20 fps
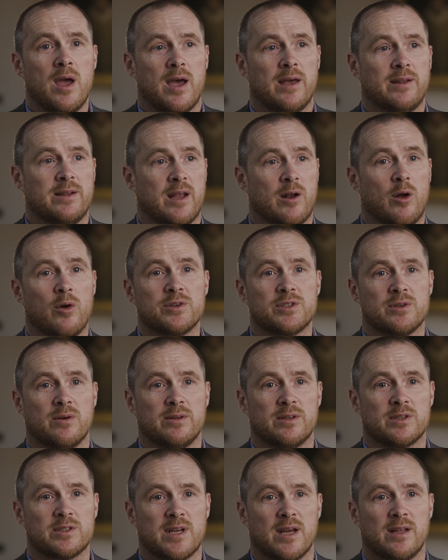and then also
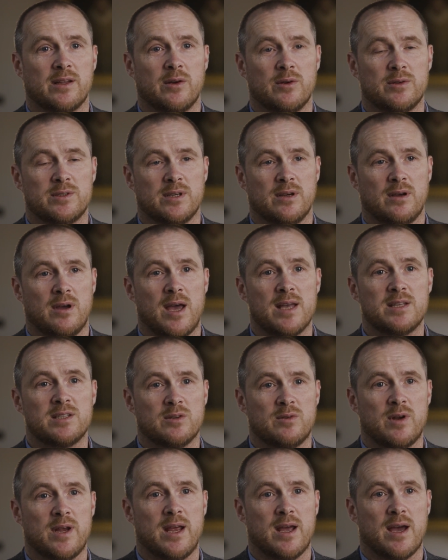understand how to
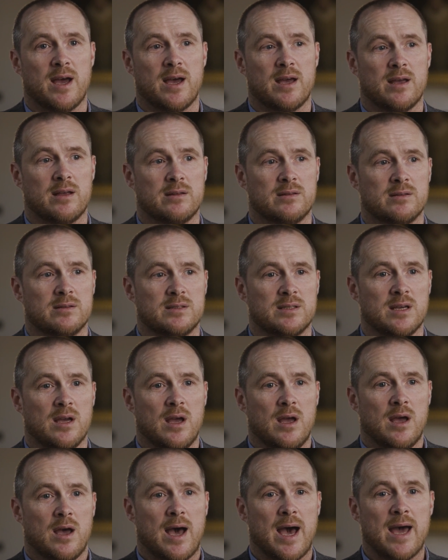iterate and
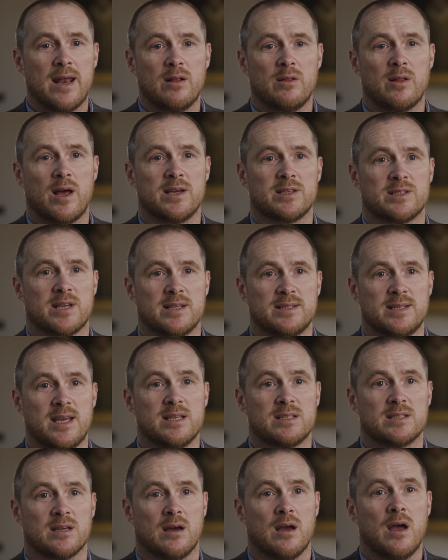analyse that
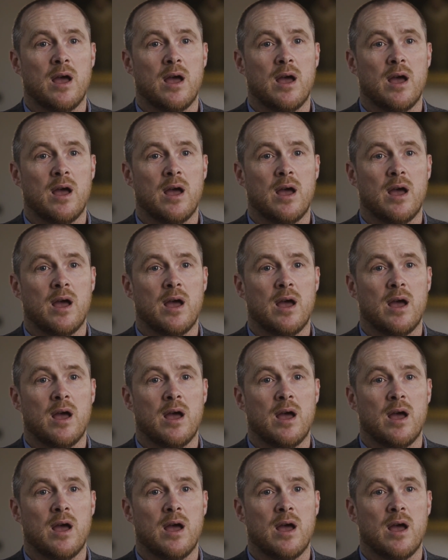data